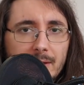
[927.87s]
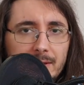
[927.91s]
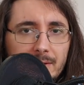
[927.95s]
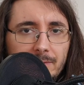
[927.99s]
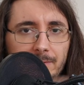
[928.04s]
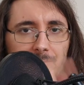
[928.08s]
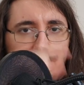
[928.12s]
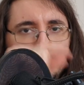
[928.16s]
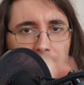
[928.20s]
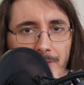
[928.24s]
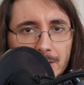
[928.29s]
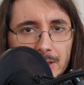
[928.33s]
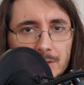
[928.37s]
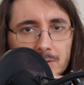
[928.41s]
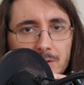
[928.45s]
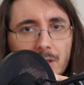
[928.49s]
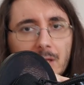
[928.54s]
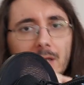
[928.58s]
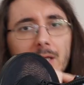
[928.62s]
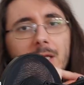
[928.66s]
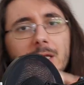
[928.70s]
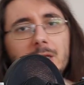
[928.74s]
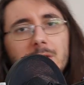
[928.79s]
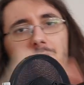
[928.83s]
like feed
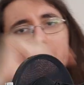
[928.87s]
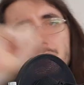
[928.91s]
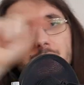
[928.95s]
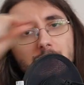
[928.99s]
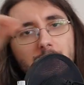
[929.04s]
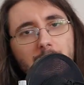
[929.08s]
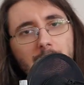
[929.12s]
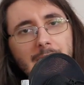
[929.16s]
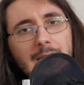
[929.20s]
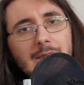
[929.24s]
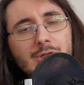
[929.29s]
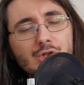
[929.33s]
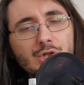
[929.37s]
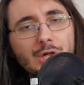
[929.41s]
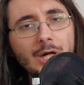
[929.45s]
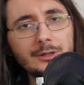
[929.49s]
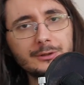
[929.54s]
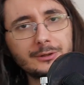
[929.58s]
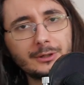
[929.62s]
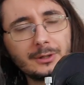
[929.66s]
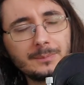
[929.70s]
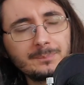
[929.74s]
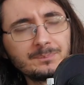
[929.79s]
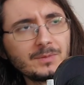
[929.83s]
into each
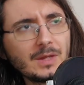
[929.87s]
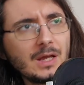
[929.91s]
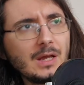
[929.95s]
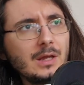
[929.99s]
other.